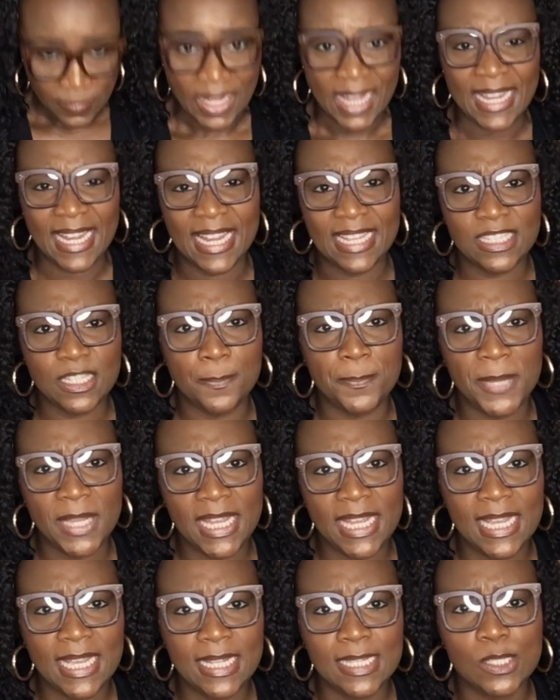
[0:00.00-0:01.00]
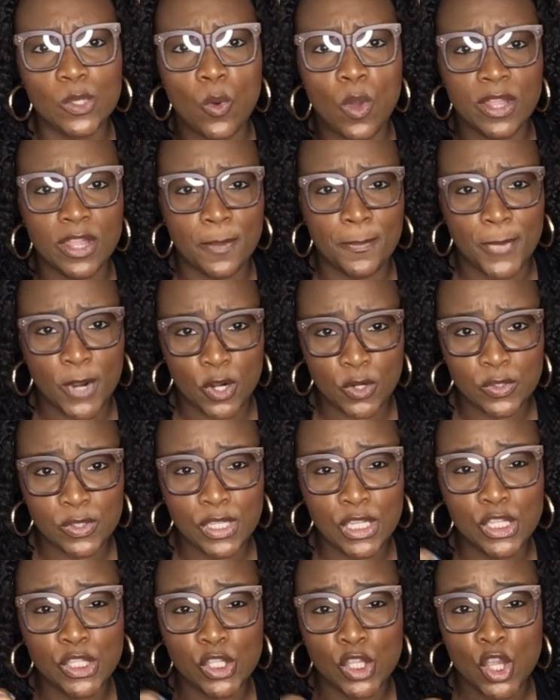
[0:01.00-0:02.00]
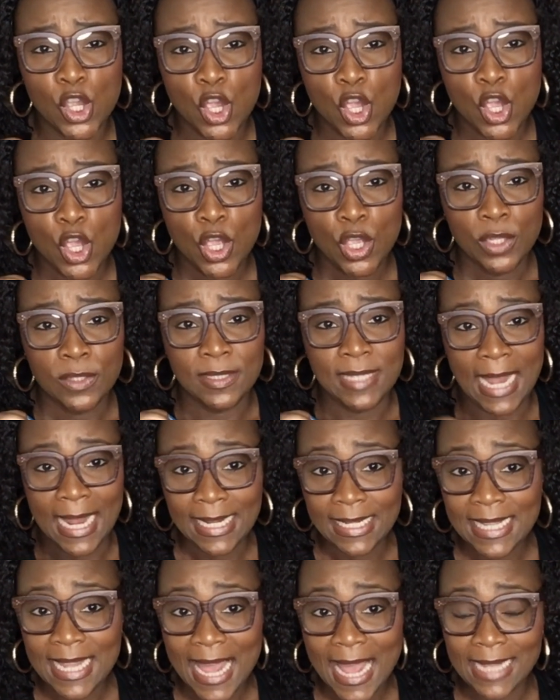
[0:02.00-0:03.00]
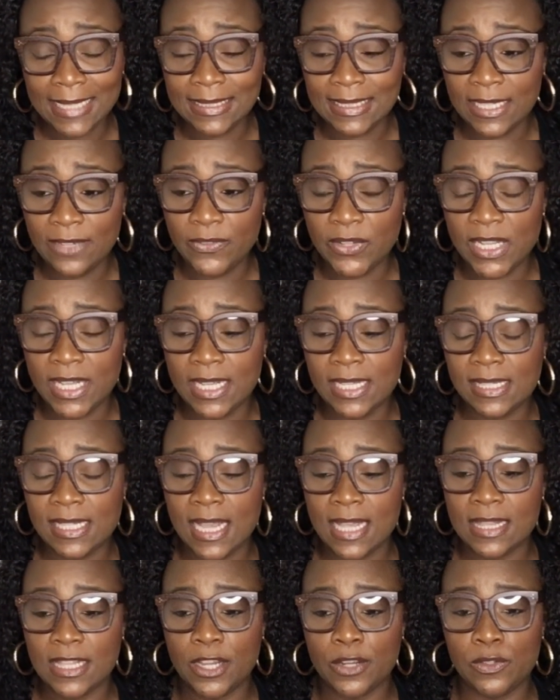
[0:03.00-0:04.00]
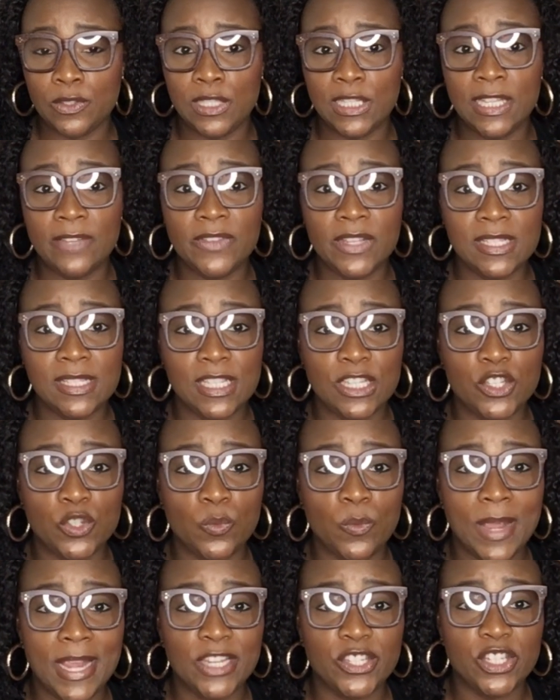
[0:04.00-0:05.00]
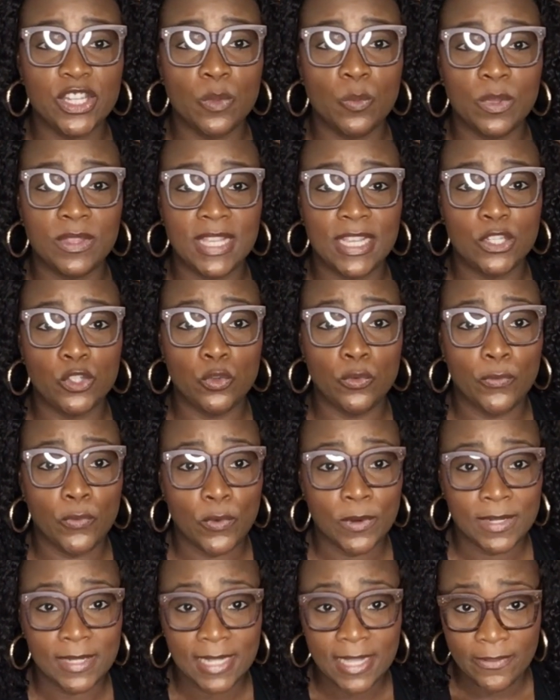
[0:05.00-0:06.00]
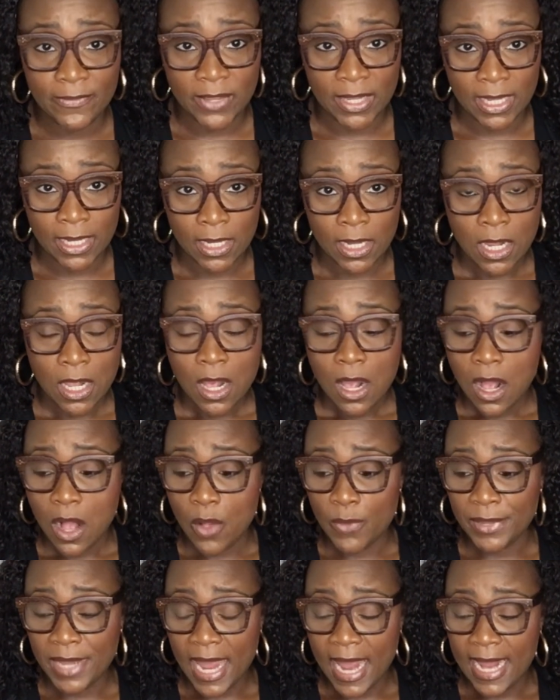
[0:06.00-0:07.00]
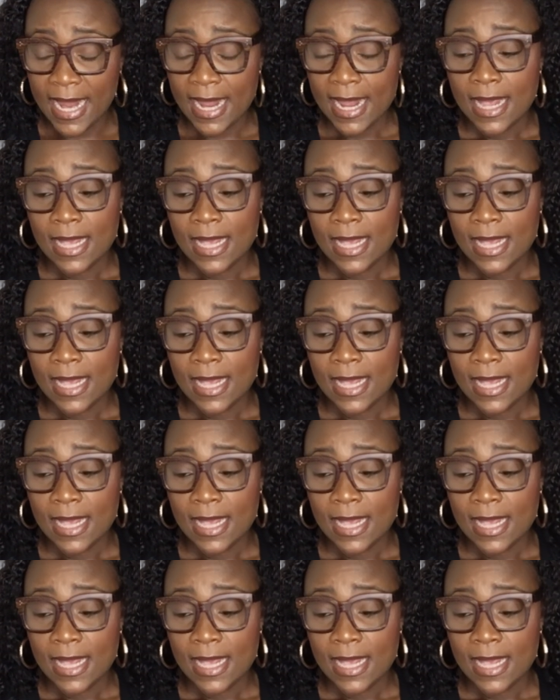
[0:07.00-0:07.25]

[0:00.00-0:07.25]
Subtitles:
It depends on the person's daily activities and their living situation and what they do for a living, okay?